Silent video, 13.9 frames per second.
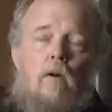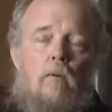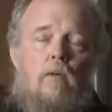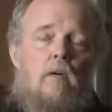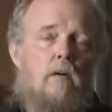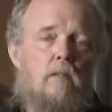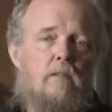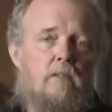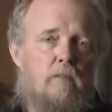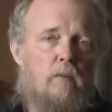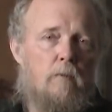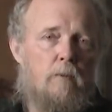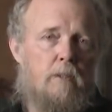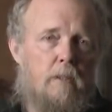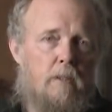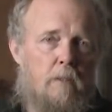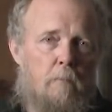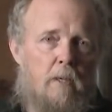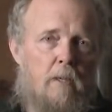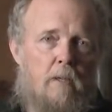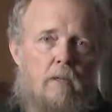Regardless of what we see in the
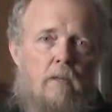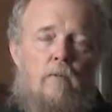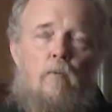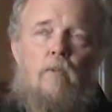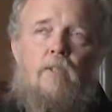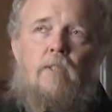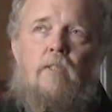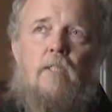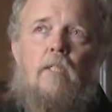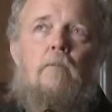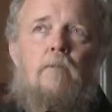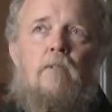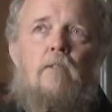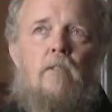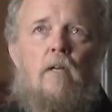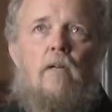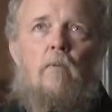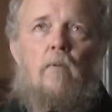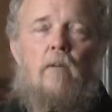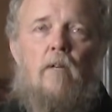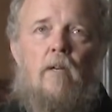media, which seems to
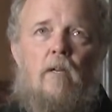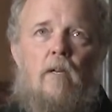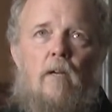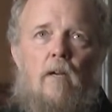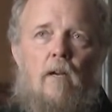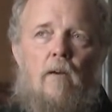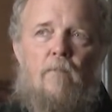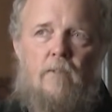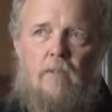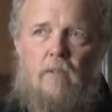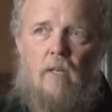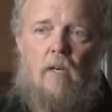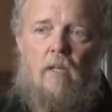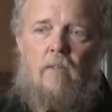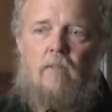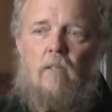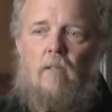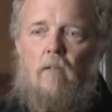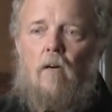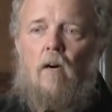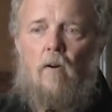generally emphasize
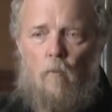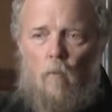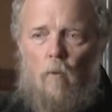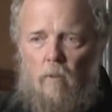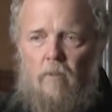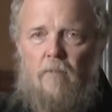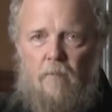our worst